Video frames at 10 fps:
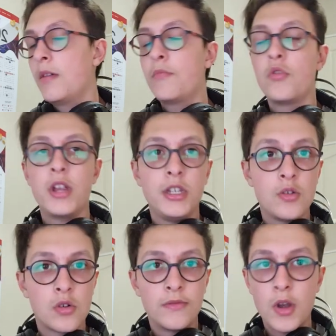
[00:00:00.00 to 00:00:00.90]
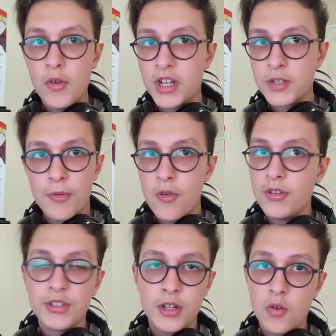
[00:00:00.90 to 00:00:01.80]
put in you're very
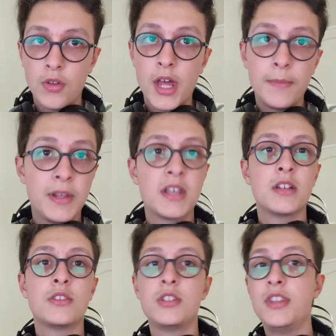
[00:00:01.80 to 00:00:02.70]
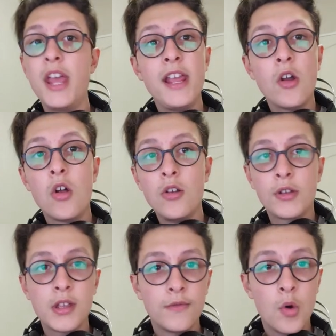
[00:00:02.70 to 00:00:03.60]
experienced and all that, because they are
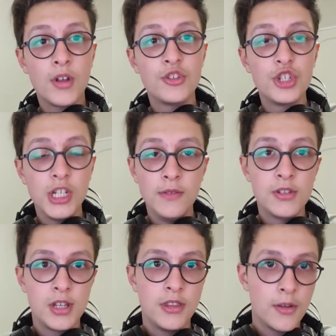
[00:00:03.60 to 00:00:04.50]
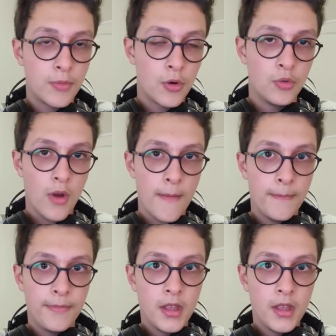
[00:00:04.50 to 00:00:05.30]
looking for achievers in their program.